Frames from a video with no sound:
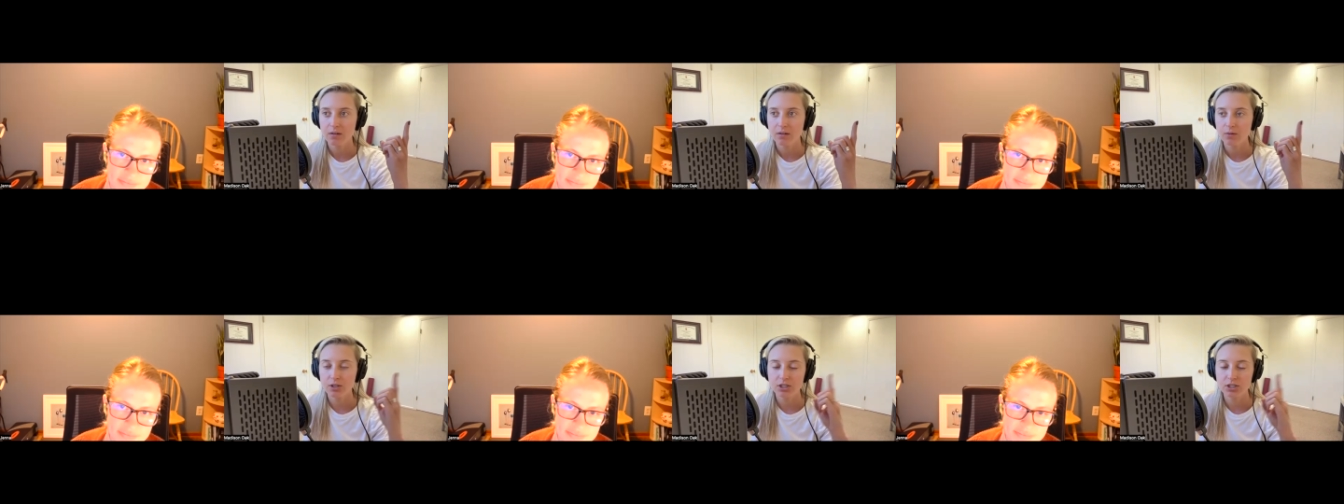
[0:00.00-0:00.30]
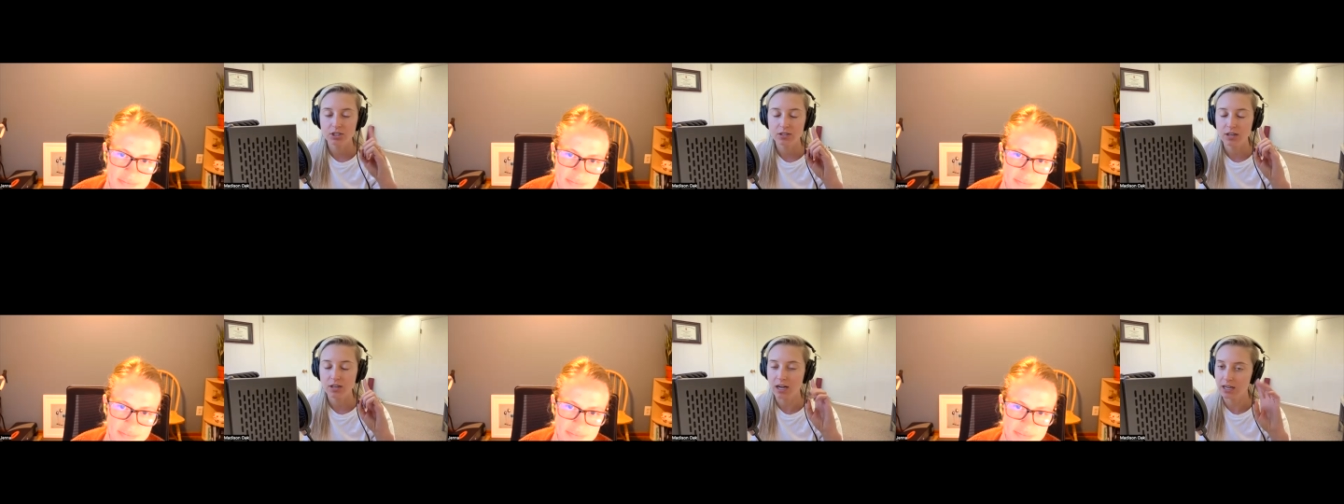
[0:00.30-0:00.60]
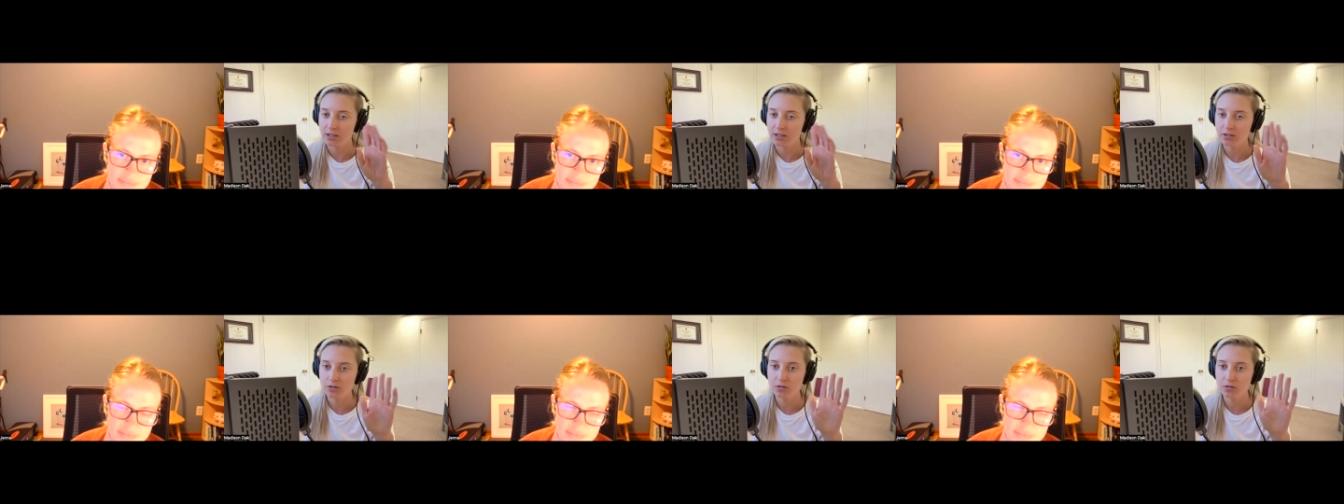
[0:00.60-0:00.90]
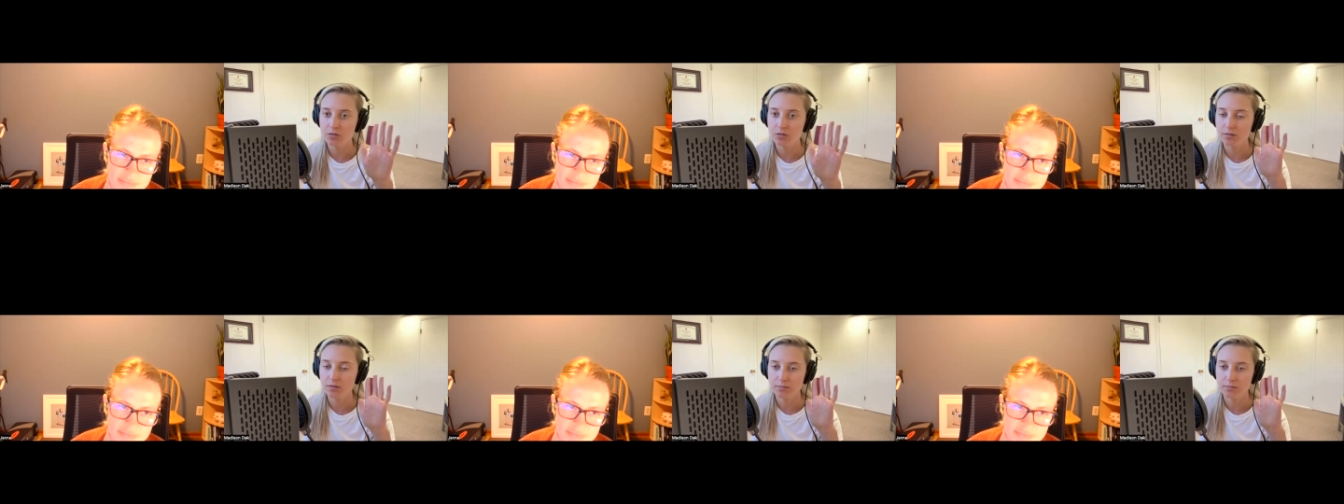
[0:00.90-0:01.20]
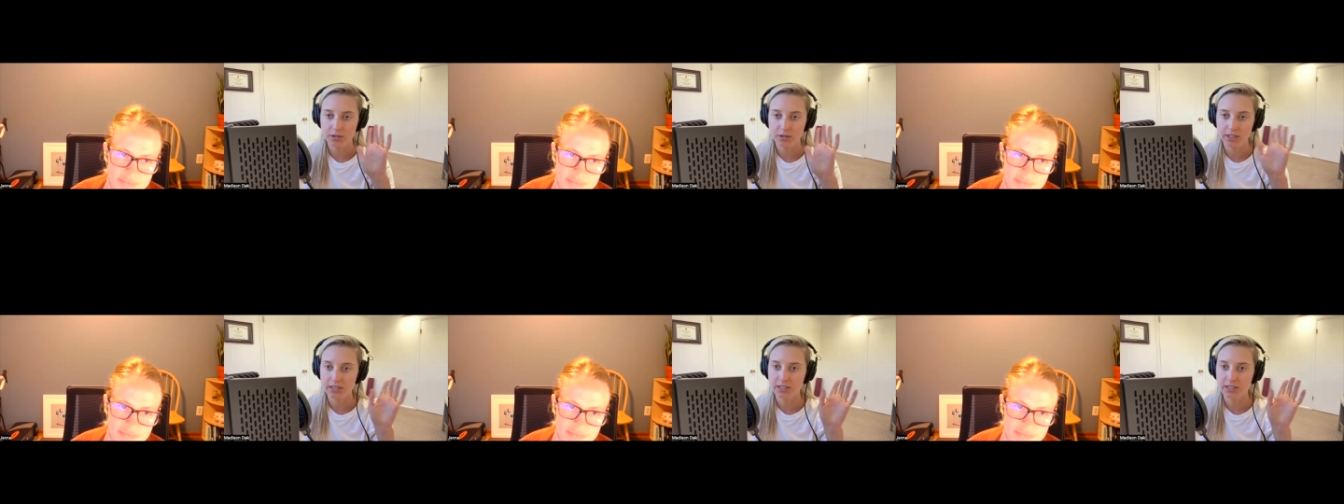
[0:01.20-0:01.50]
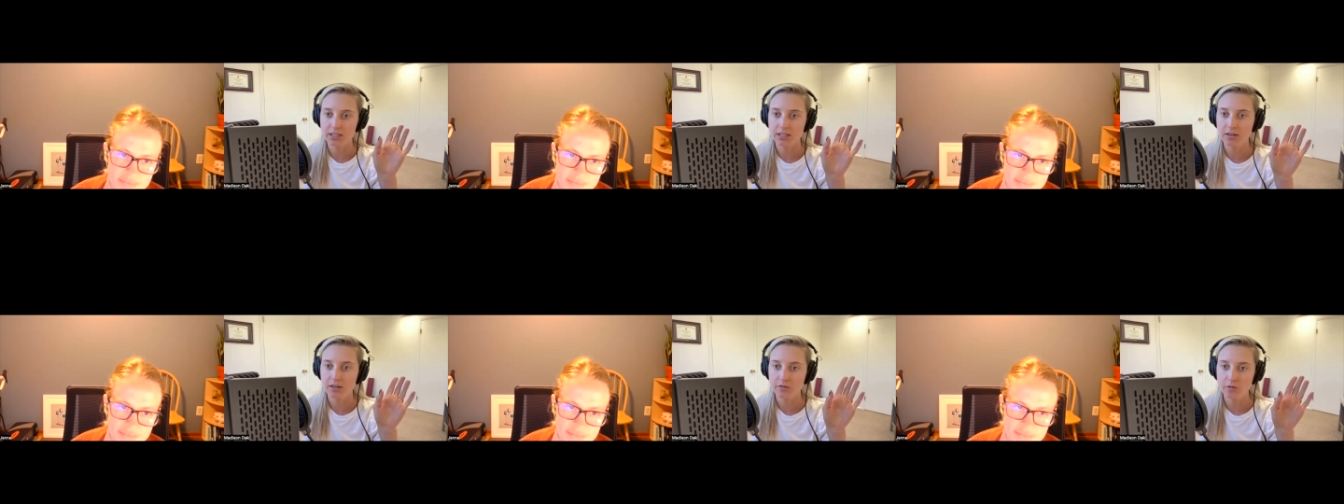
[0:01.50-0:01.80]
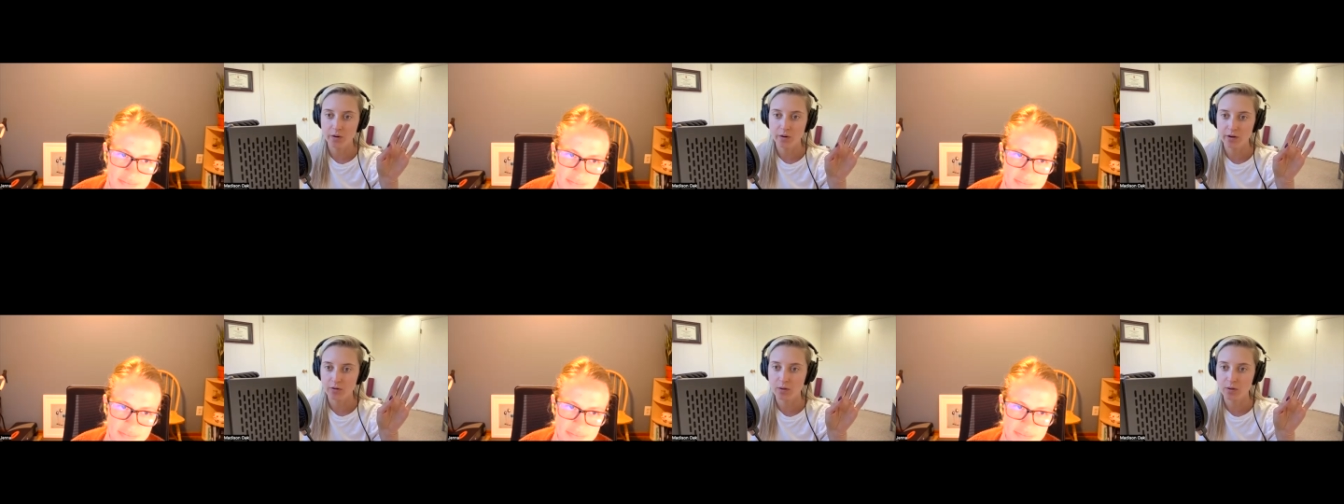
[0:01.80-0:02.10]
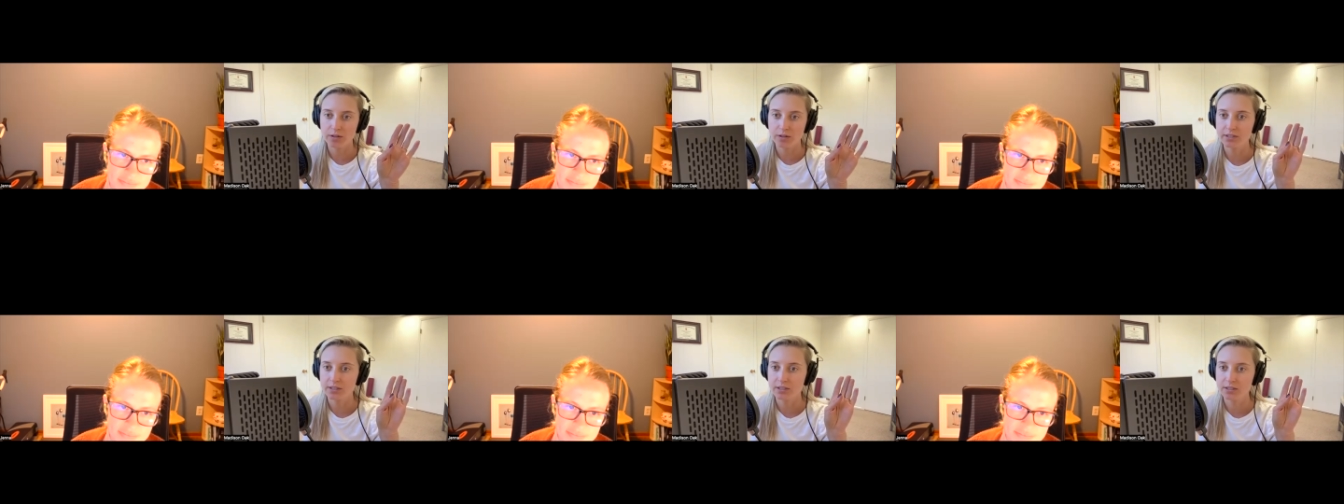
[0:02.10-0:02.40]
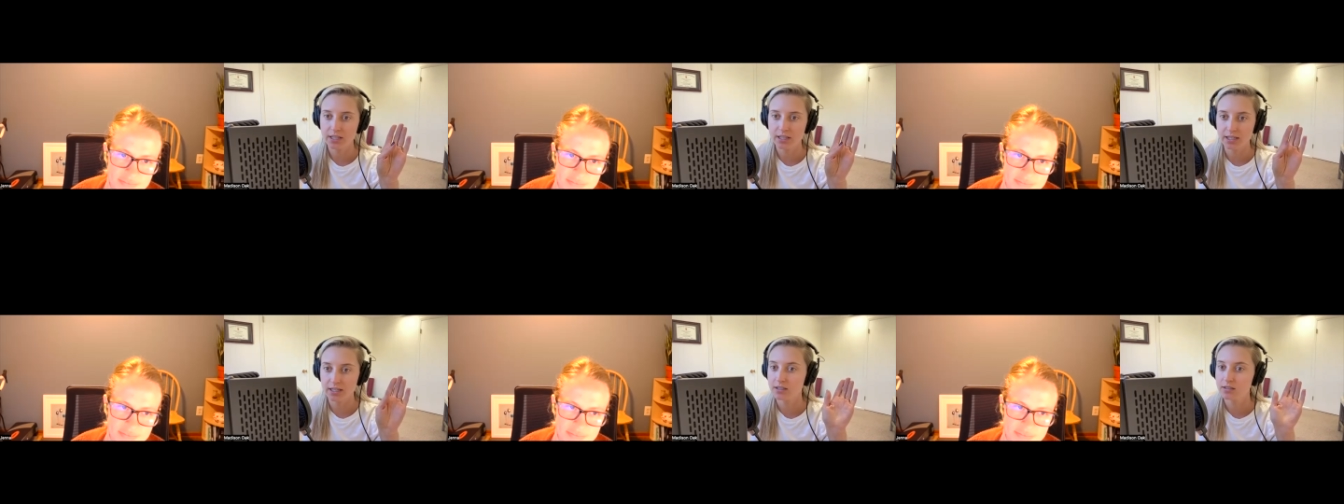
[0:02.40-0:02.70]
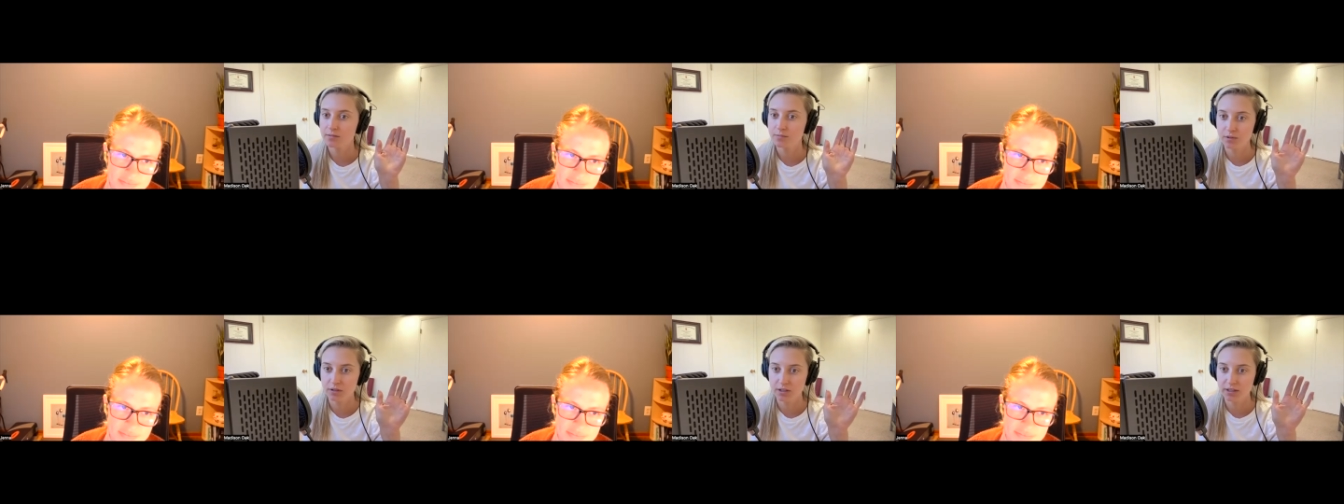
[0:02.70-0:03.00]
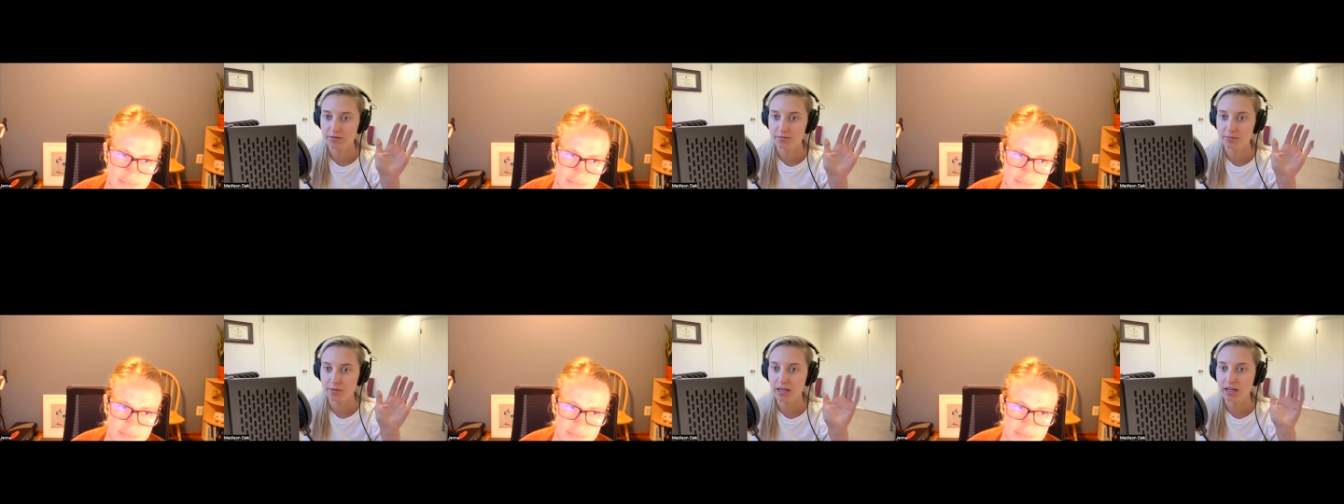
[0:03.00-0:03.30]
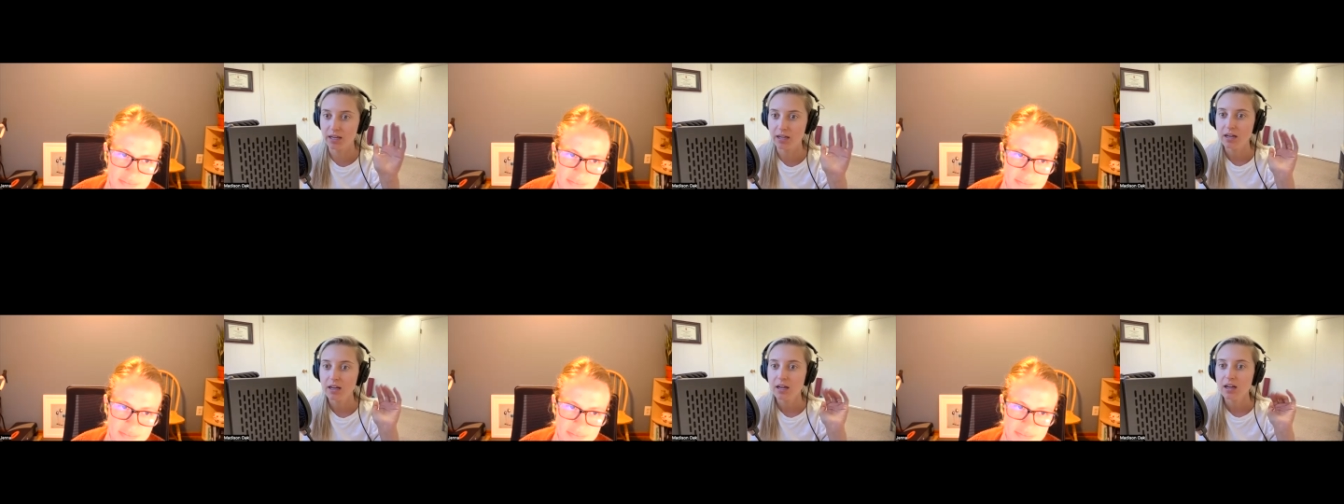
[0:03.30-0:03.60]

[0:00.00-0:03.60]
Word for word: which I do plenty of weird wellness things, believe me.